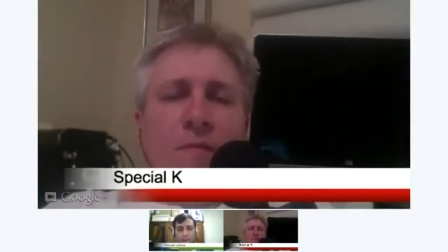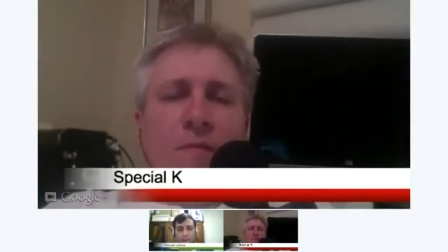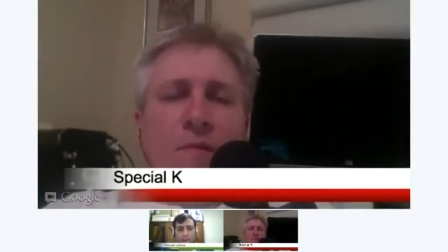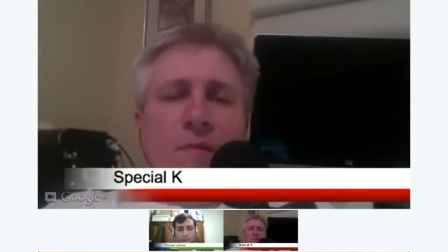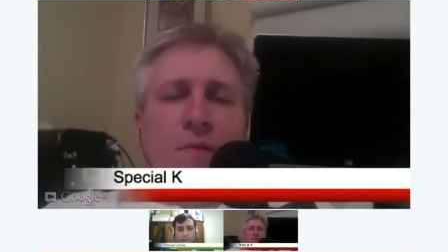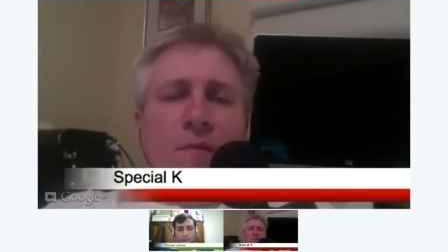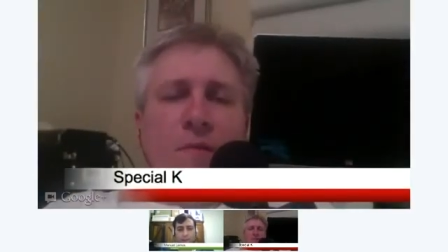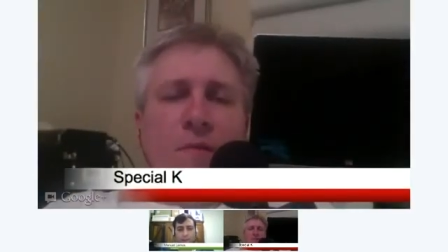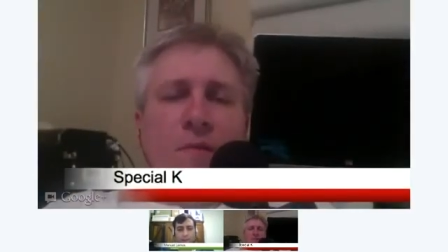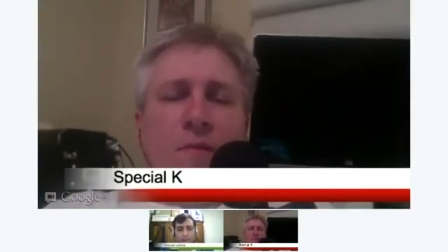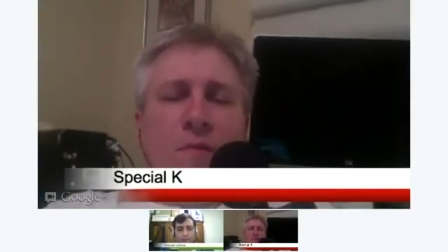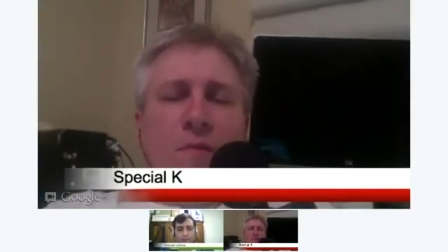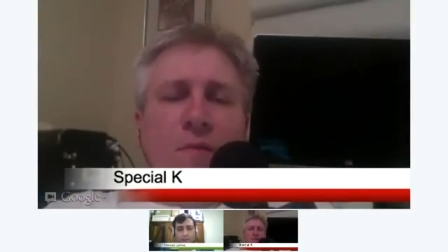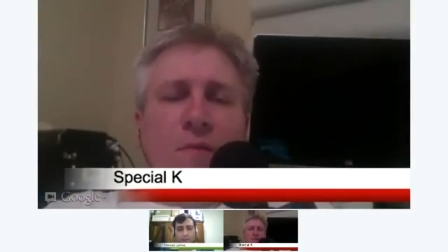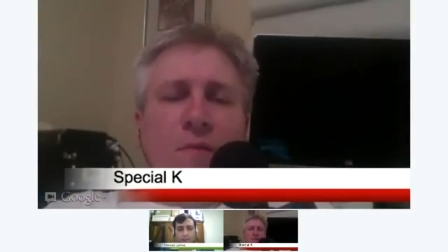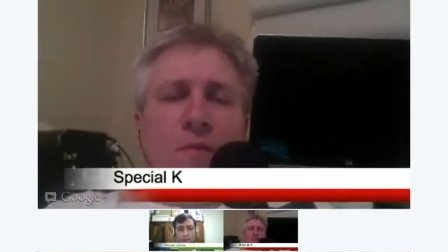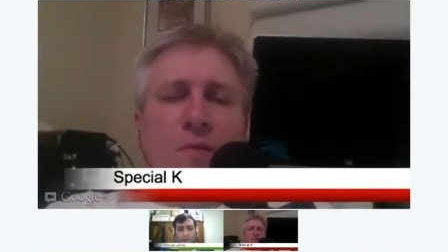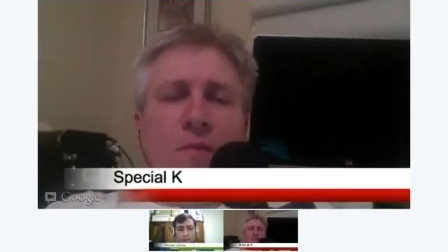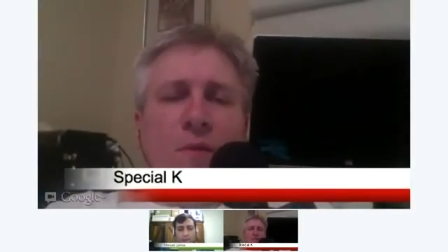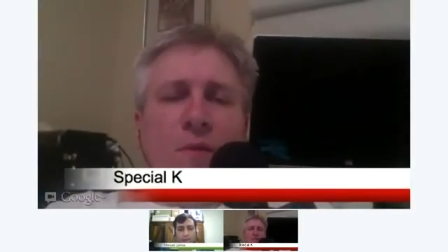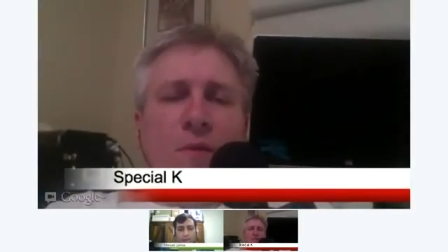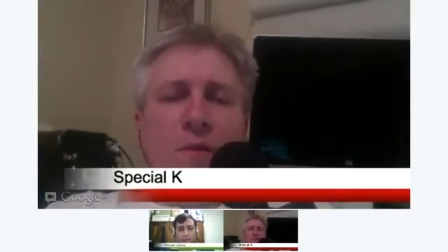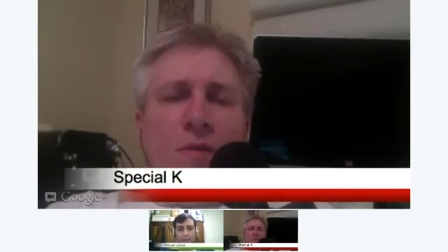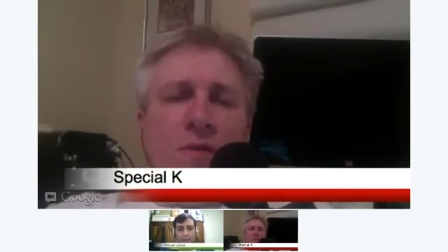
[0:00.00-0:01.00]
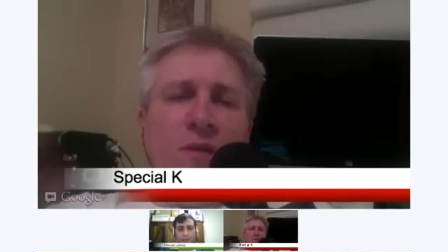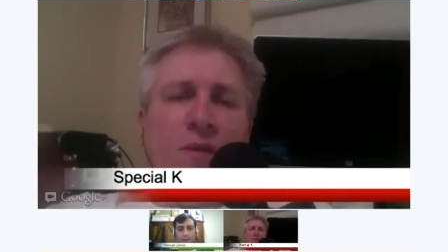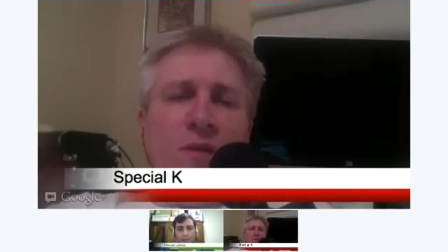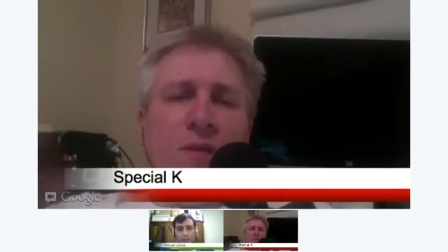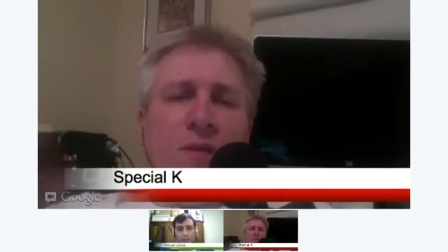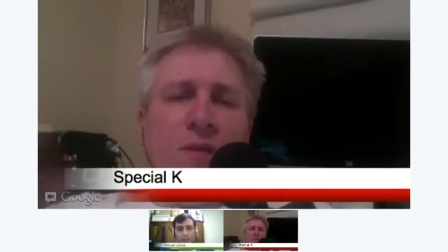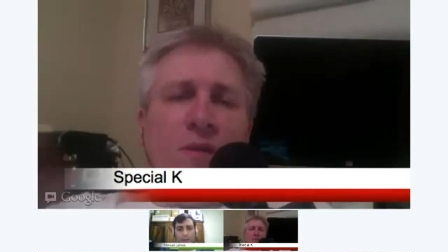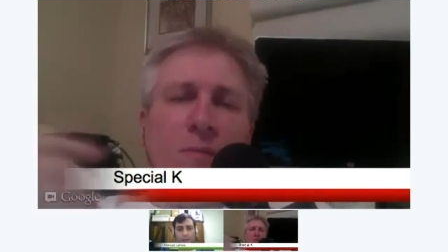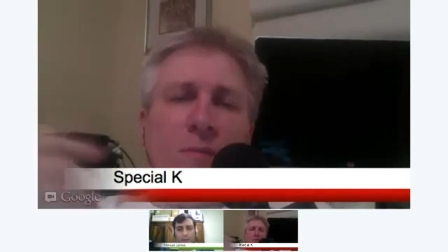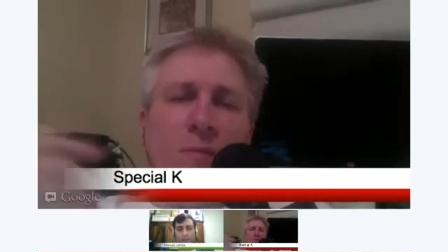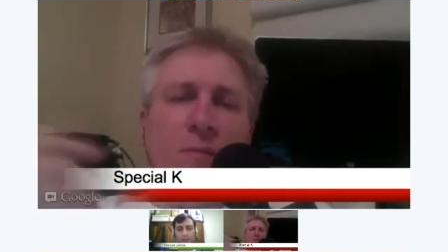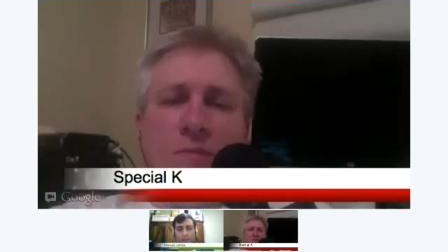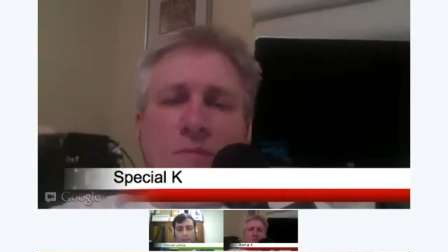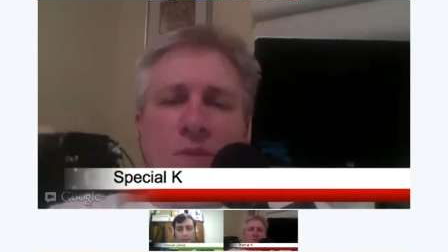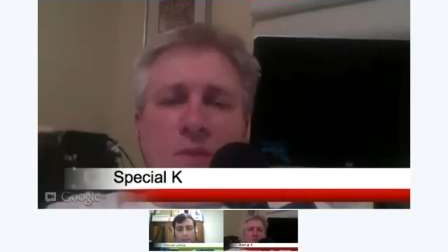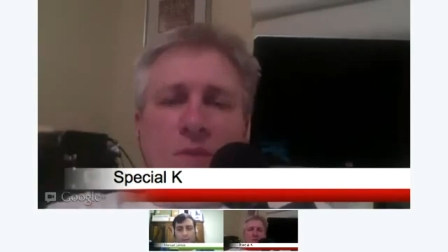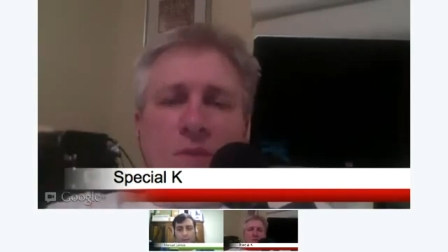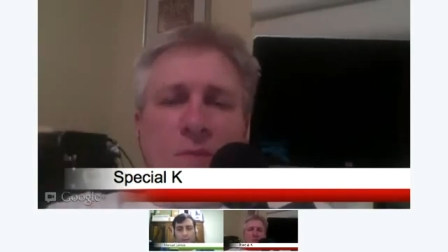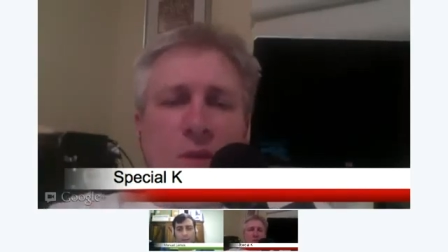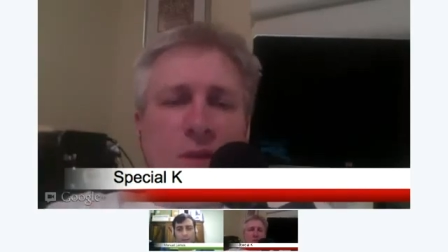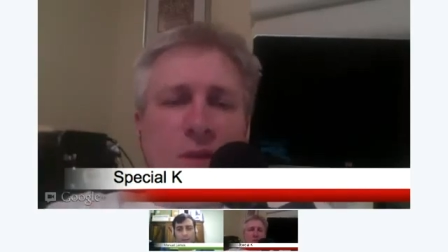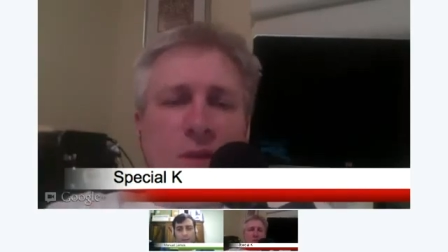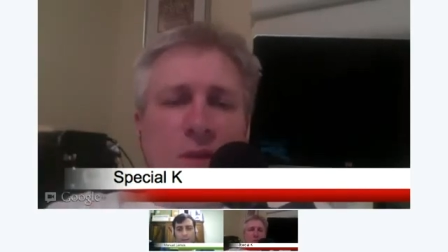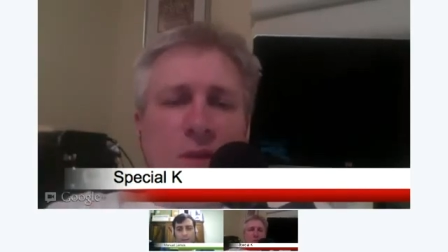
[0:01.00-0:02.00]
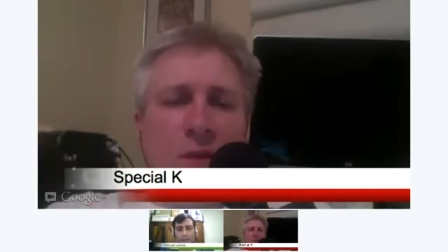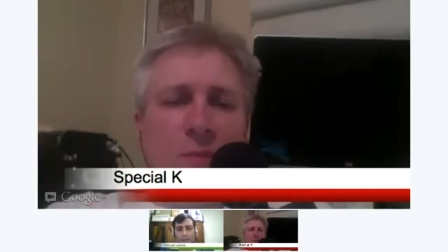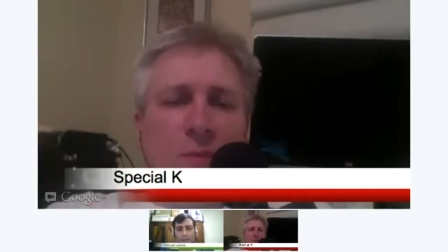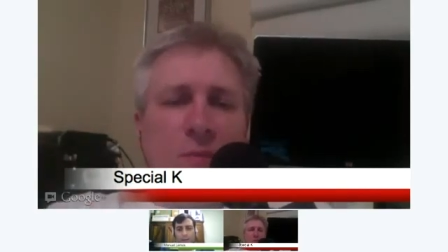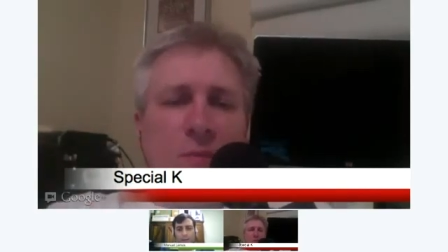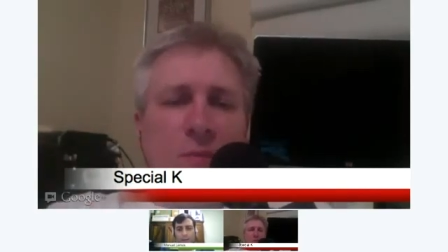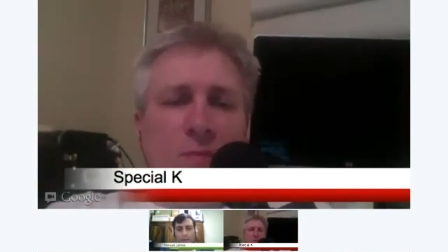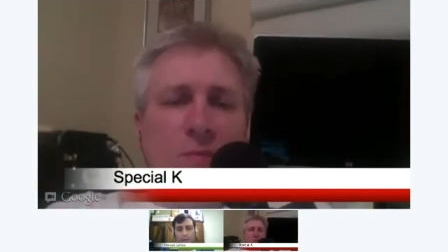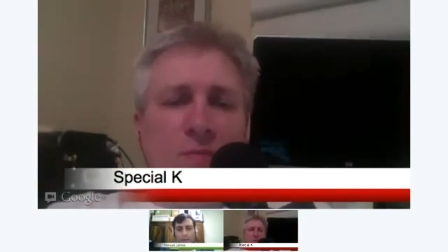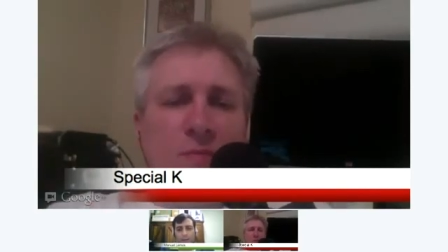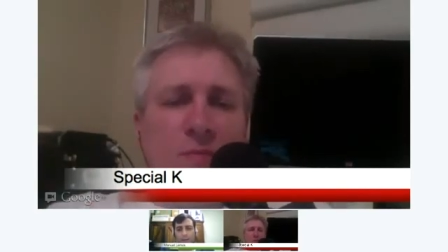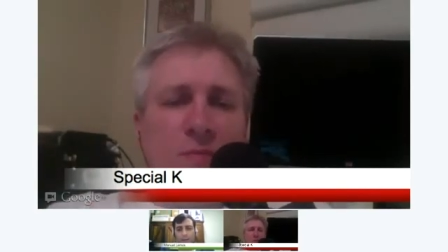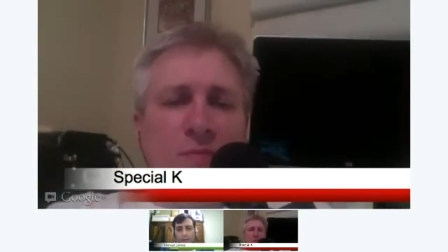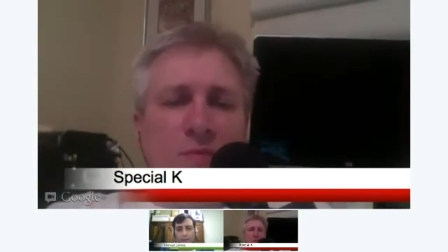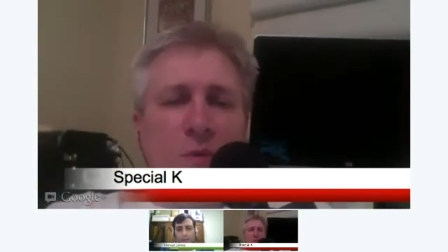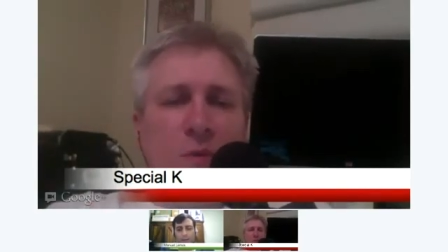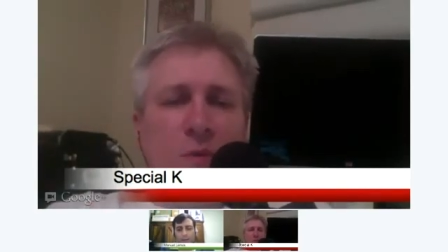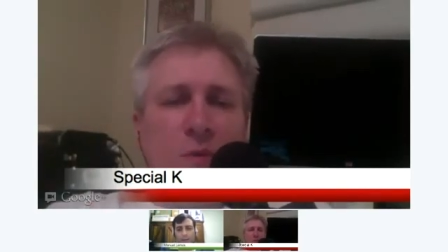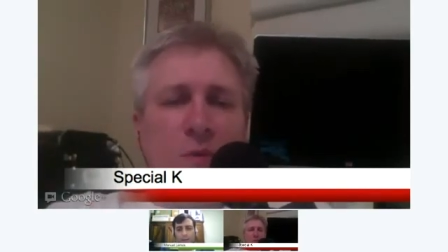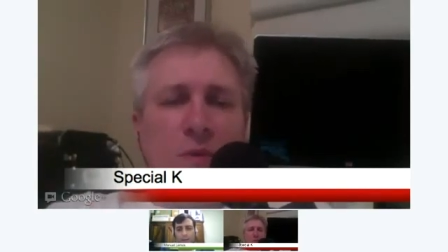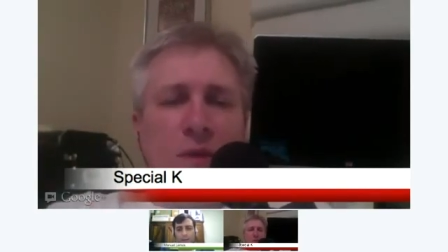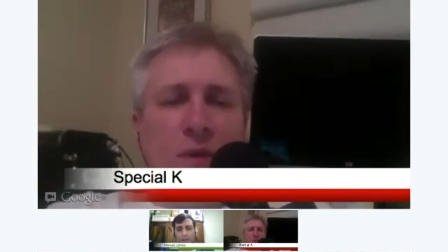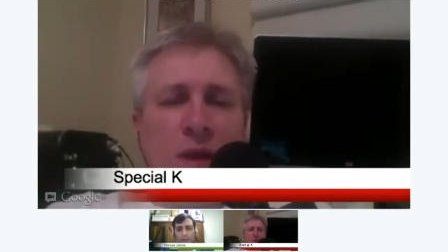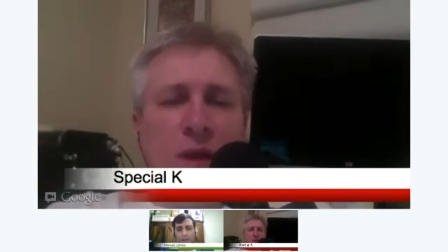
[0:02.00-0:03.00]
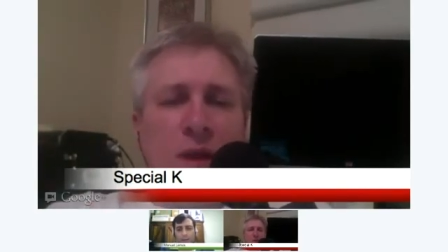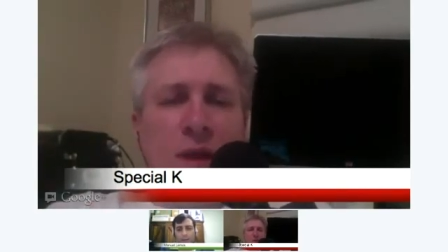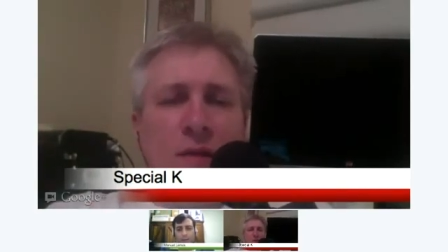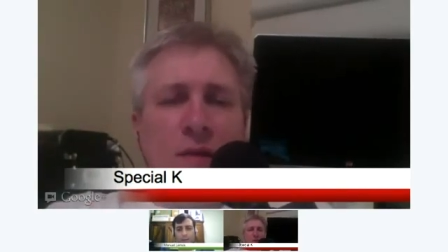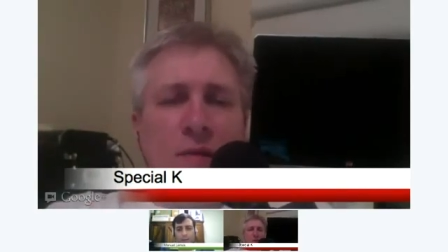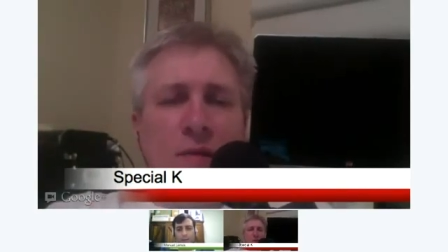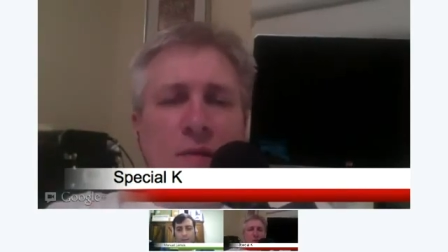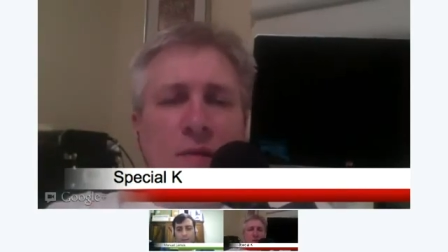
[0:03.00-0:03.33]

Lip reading: you had sent me something a little bit before that